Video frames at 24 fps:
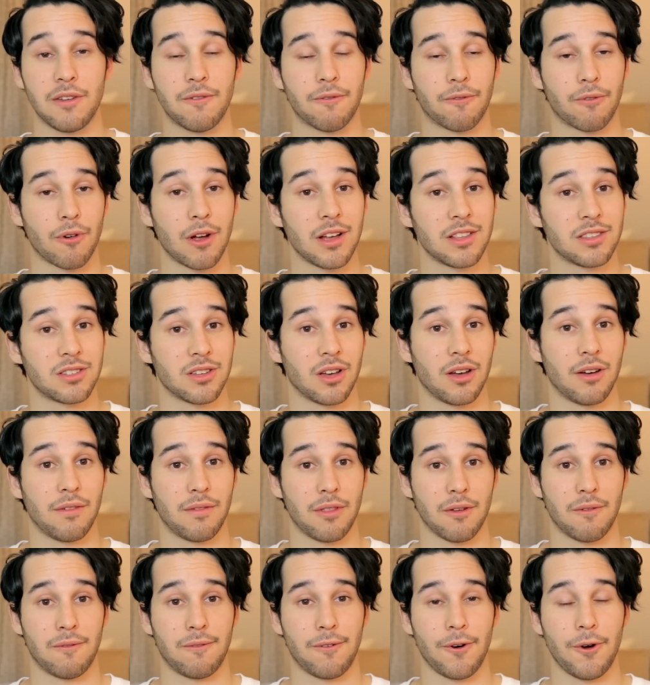the front of
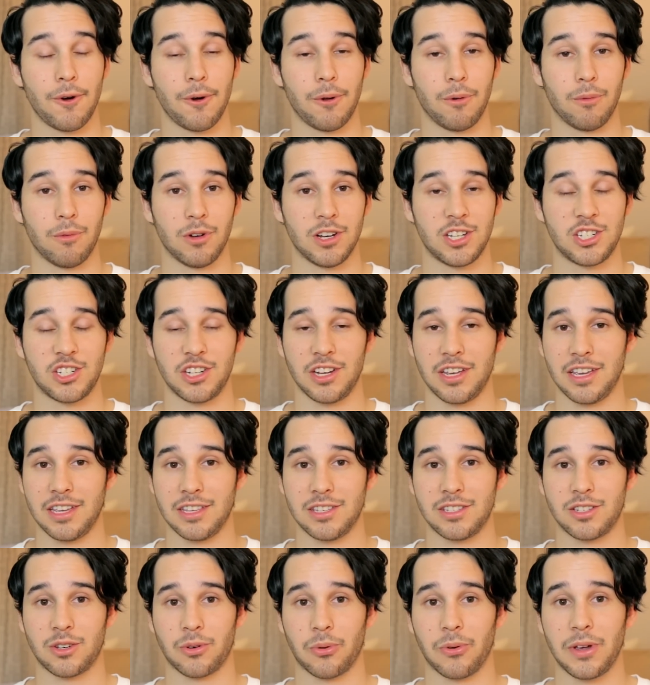the phone, which
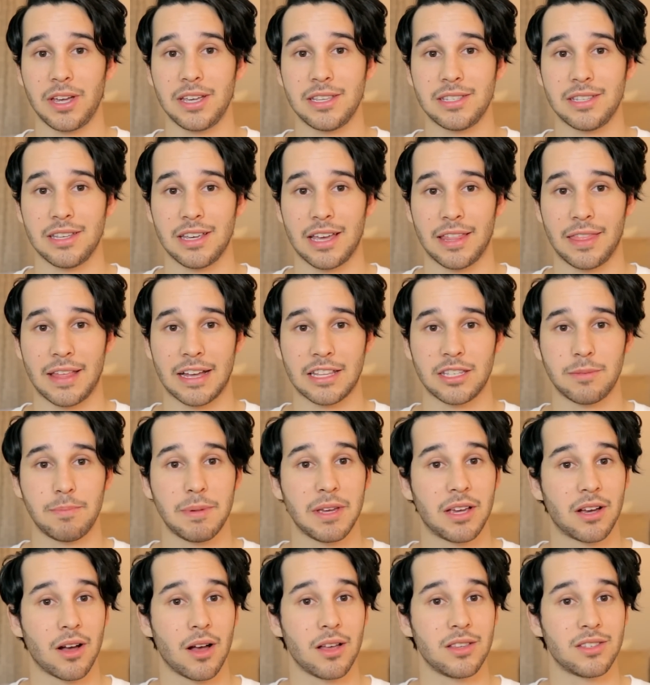is crazy. And that's
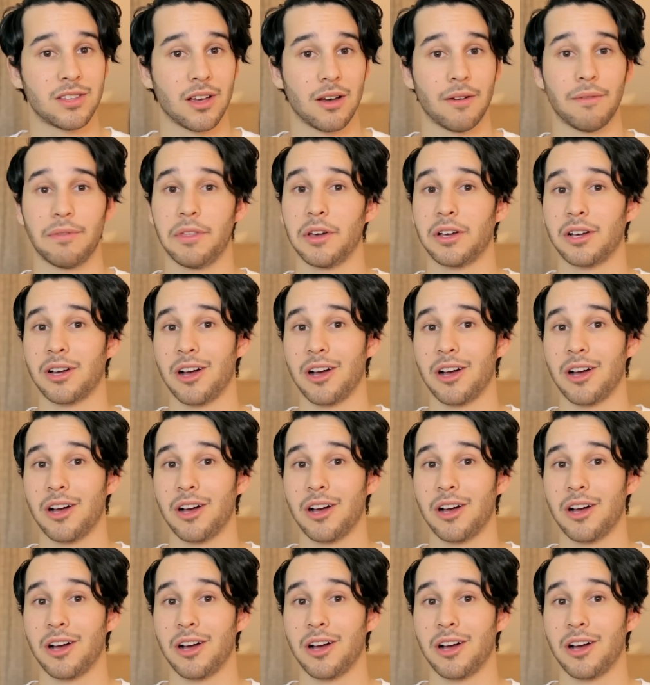because of the